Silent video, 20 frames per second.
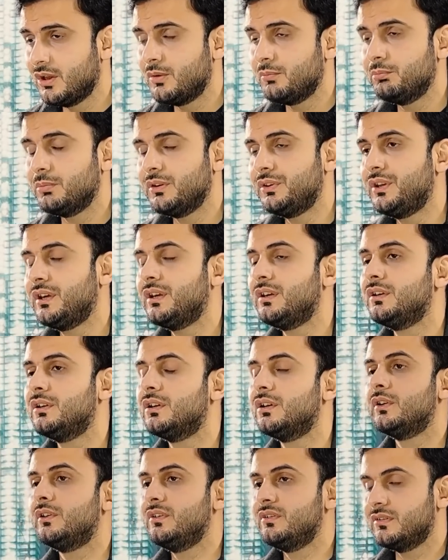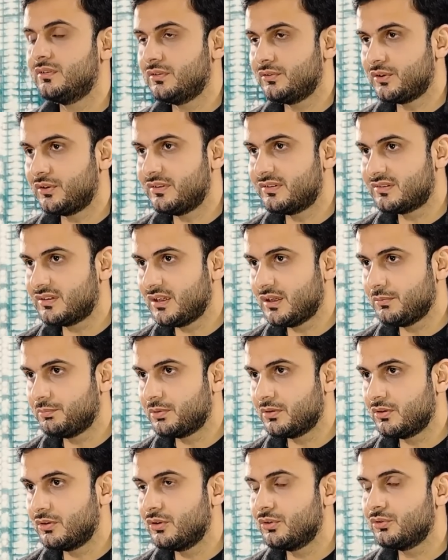but then there is another step